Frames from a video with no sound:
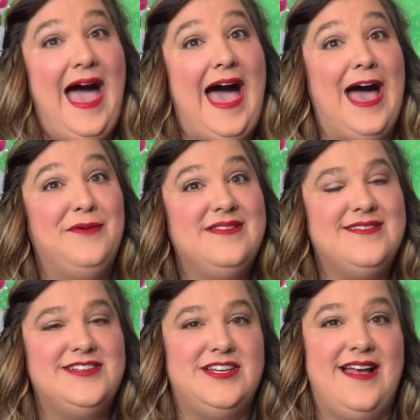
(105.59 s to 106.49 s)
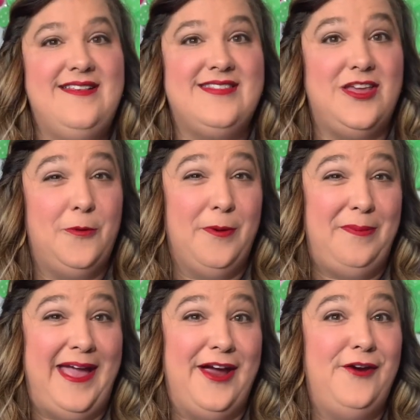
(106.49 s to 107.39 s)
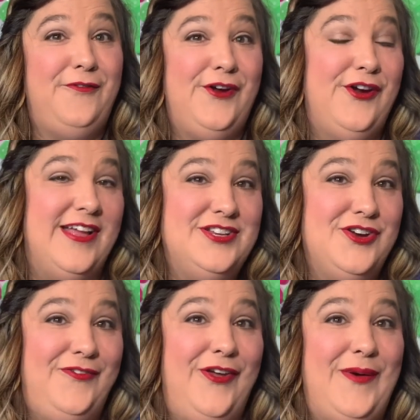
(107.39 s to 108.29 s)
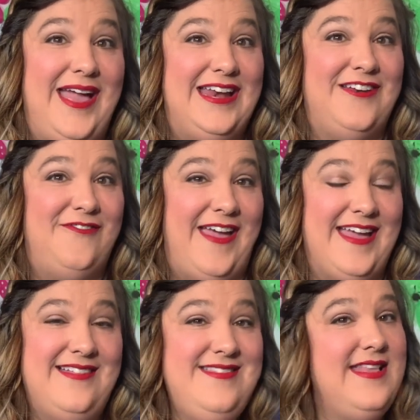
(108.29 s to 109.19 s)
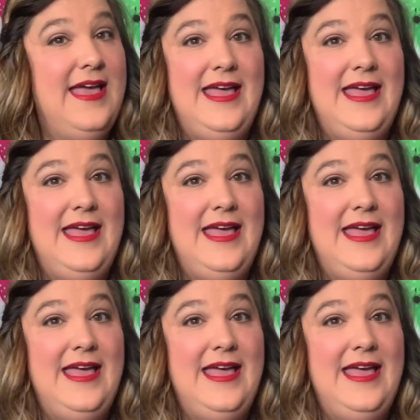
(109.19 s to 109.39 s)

I would suggest that you prepare for your interview in advance,